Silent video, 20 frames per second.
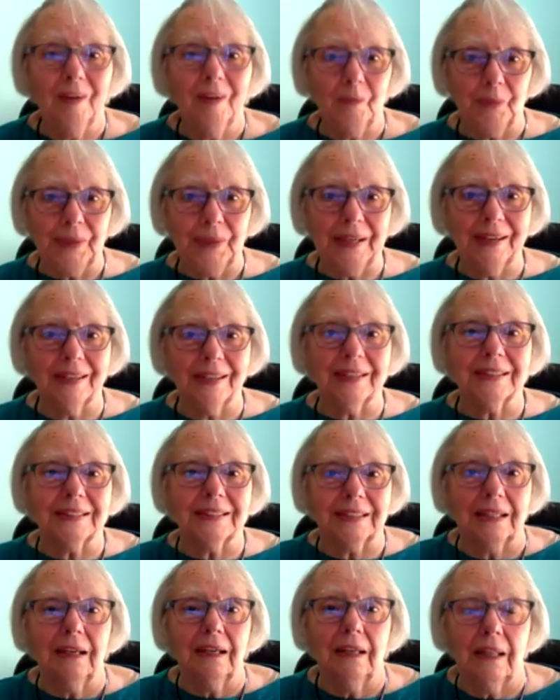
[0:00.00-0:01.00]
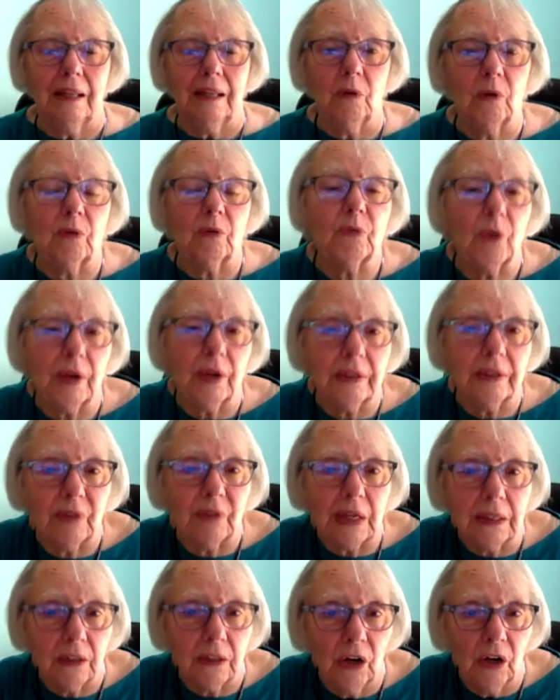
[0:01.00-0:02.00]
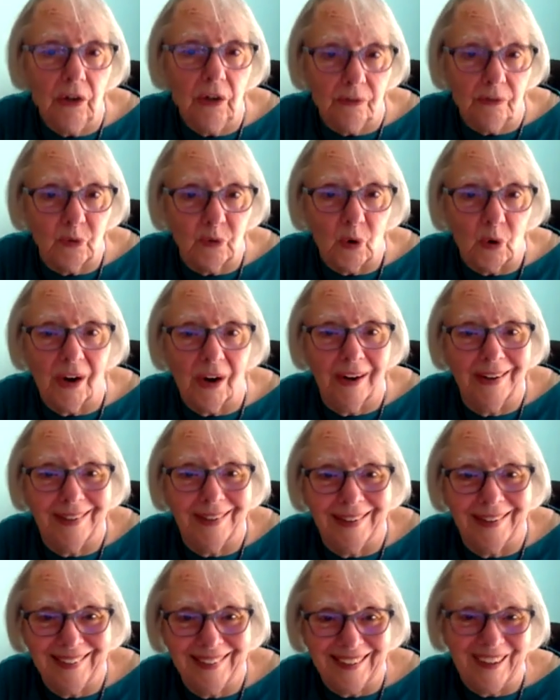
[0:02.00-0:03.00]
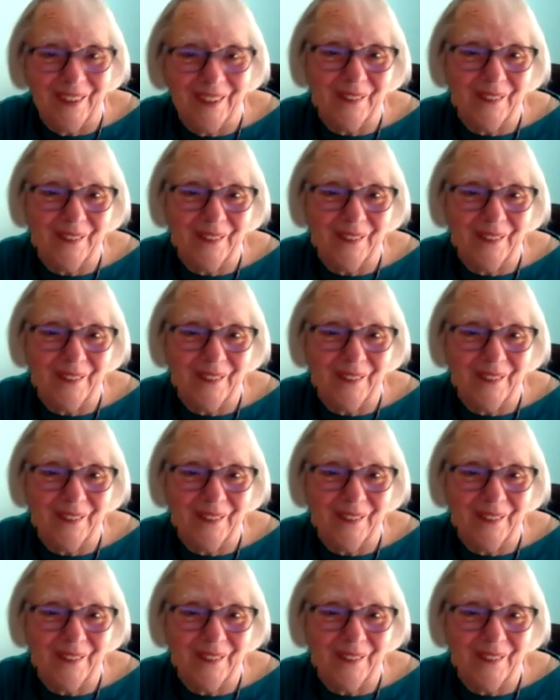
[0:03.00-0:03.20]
because they were afraid of getting hurt for it. Okay.